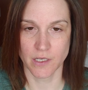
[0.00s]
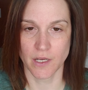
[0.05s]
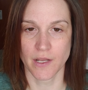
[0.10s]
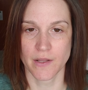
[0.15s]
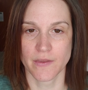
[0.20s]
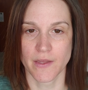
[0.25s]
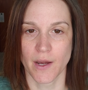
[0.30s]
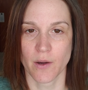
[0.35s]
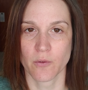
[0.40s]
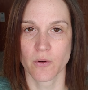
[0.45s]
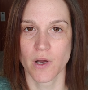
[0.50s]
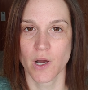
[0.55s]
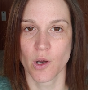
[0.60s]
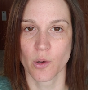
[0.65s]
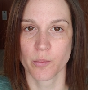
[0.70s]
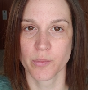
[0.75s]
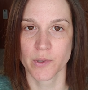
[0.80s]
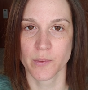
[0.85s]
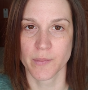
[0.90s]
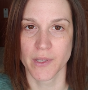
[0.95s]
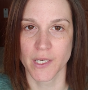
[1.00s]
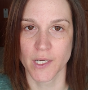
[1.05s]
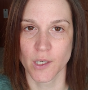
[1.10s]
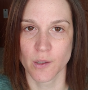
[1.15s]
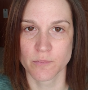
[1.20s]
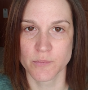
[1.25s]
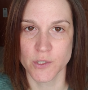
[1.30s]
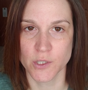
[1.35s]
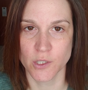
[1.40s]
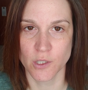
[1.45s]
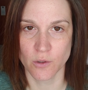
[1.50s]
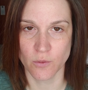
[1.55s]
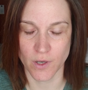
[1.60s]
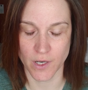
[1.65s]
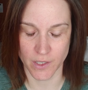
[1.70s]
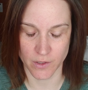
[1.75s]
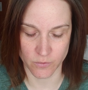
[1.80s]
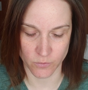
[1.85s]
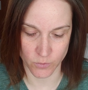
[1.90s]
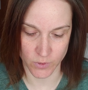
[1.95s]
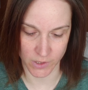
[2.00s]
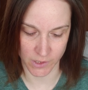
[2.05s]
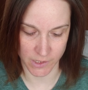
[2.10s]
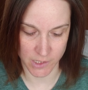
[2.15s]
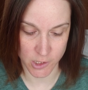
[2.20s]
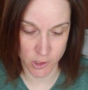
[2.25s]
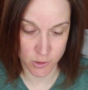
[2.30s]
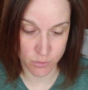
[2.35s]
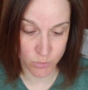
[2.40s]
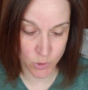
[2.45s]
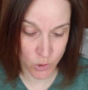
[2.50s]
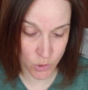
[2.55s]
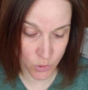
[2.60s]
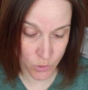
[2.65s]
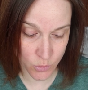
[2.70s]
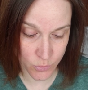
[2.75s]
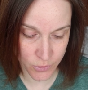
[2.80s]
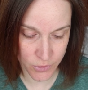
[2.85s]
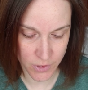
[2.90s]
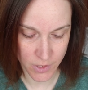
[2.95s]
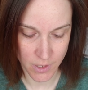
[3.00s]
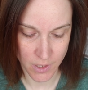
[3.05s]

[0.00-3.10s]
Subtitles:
and that will help your makeup to go on really smooth.